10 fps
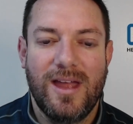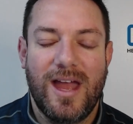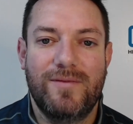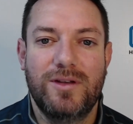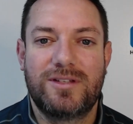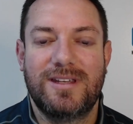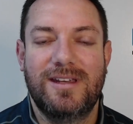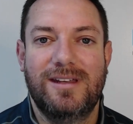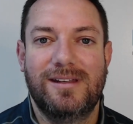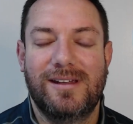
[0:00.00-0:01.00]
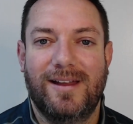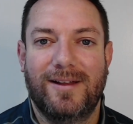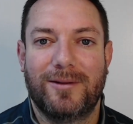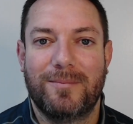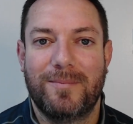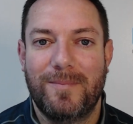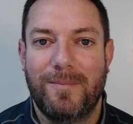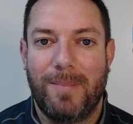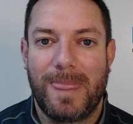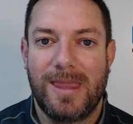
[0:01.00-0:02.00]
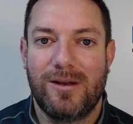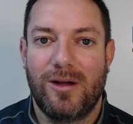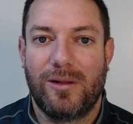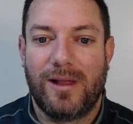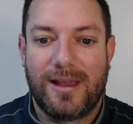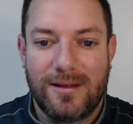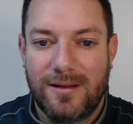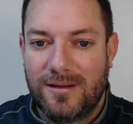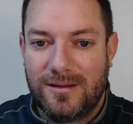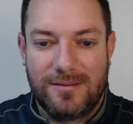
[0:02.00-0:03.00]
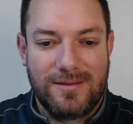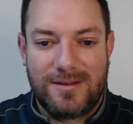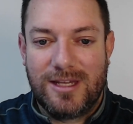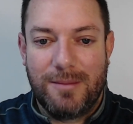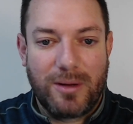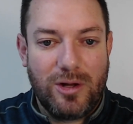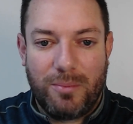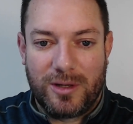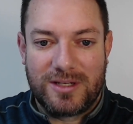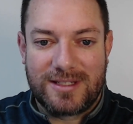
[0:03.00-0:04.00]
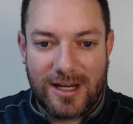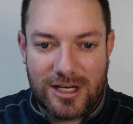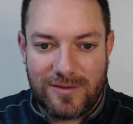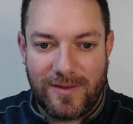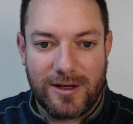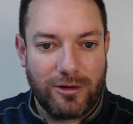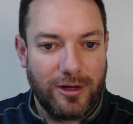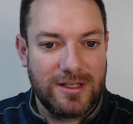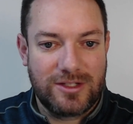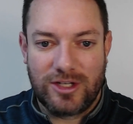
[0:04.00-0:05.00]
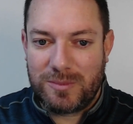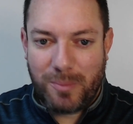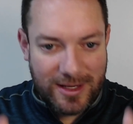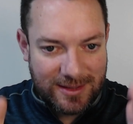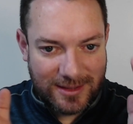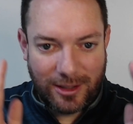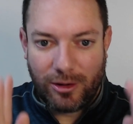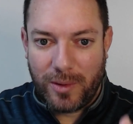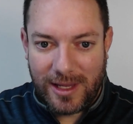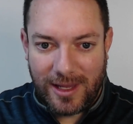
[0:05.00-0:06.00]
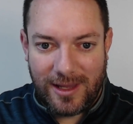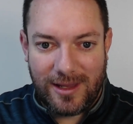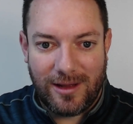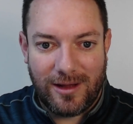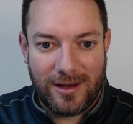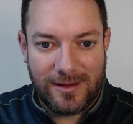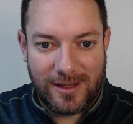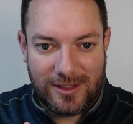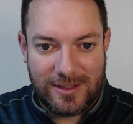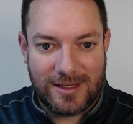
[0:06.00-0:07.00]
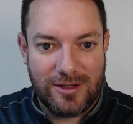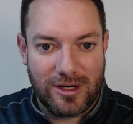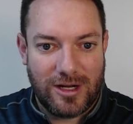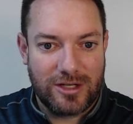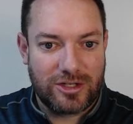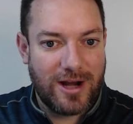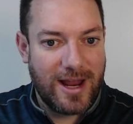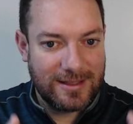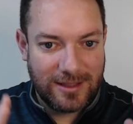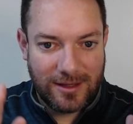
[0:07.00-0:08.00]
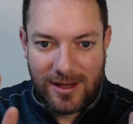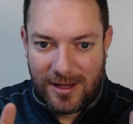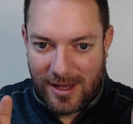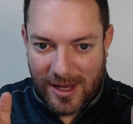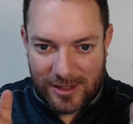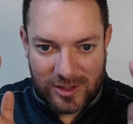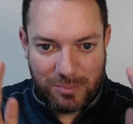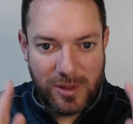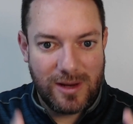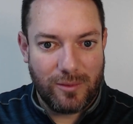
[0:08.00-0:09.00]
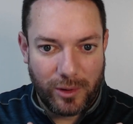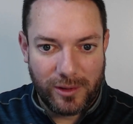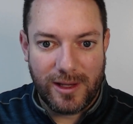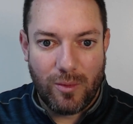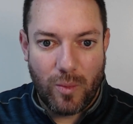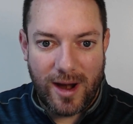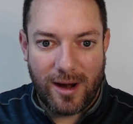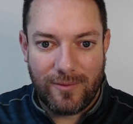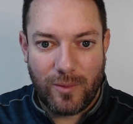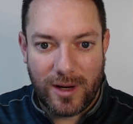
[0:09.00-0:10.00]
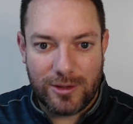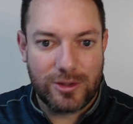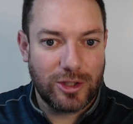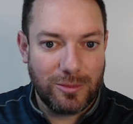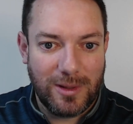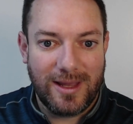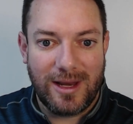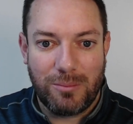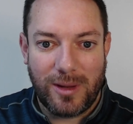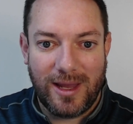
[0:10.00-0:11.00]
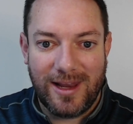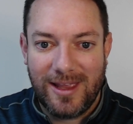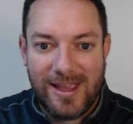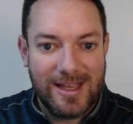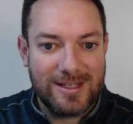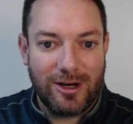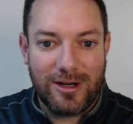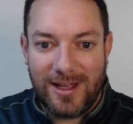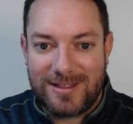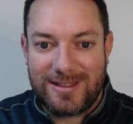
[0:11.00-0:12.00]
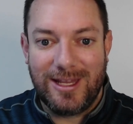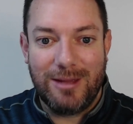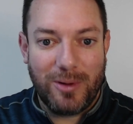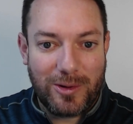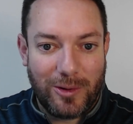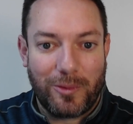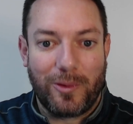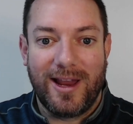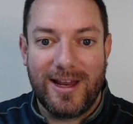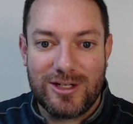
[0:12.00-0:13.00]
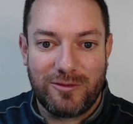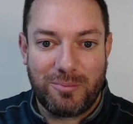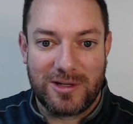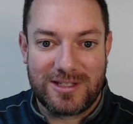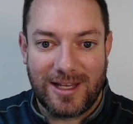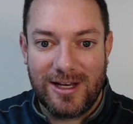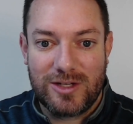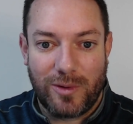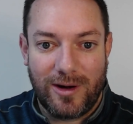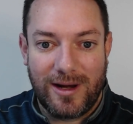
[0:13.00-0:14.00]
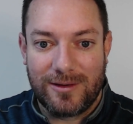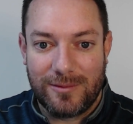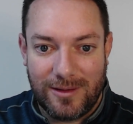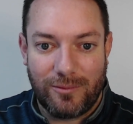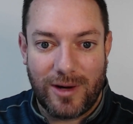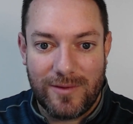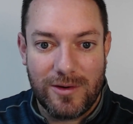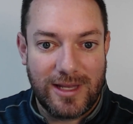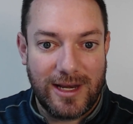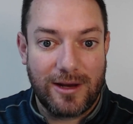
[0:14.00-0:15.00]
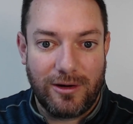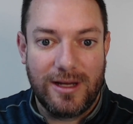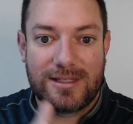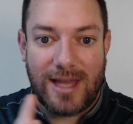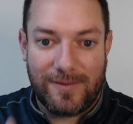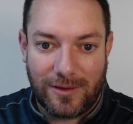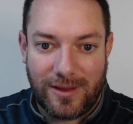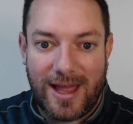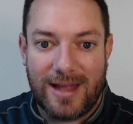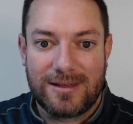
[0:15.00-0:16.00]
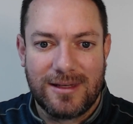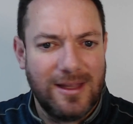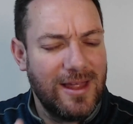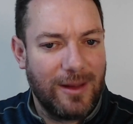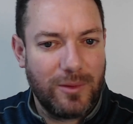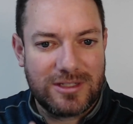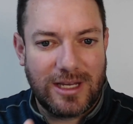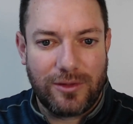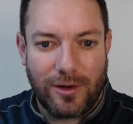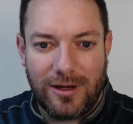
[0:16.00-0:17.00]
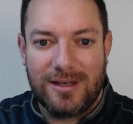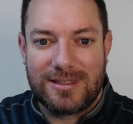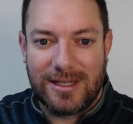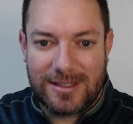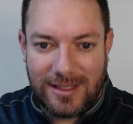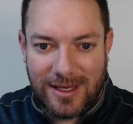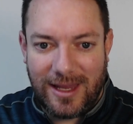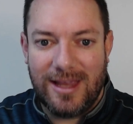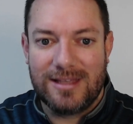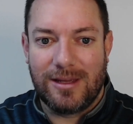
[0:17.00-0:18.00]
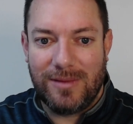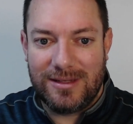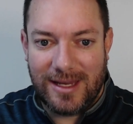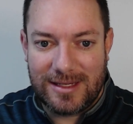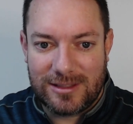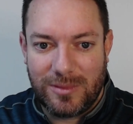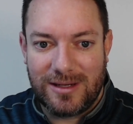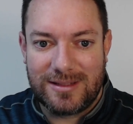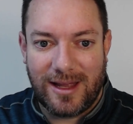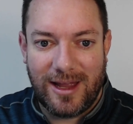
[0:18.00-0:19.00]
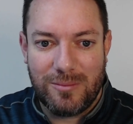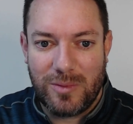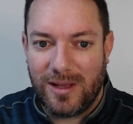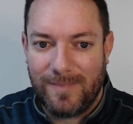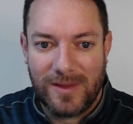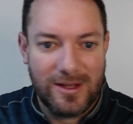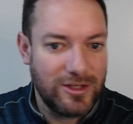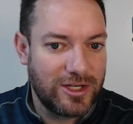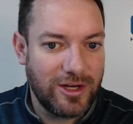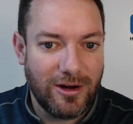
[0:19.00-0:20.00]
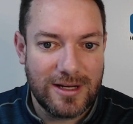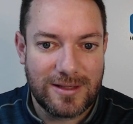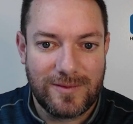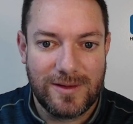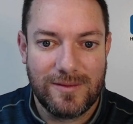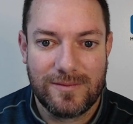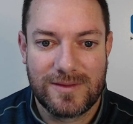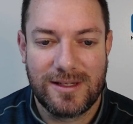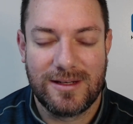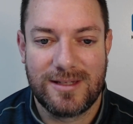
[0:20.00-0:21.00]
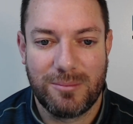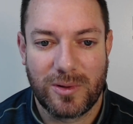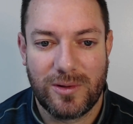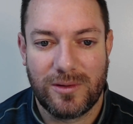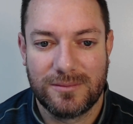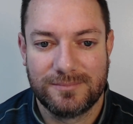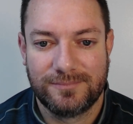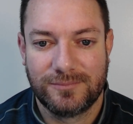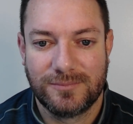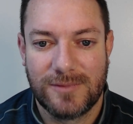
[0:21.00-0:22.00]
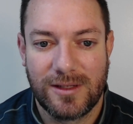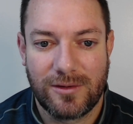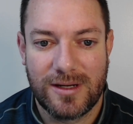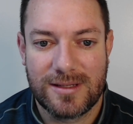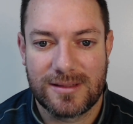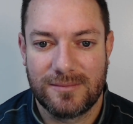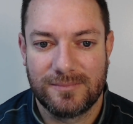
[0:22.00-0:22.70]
Have you seen, like a typical percentage of increase just by zeroing in on, like you said, your contracts and just being really aware of what you should be getting paid? Is there a typical range of percentage where revenue can increase after that? Would you say 30 to 60 days? I mean, it takes a little bit of time, but just curious if you've seen a typical increase.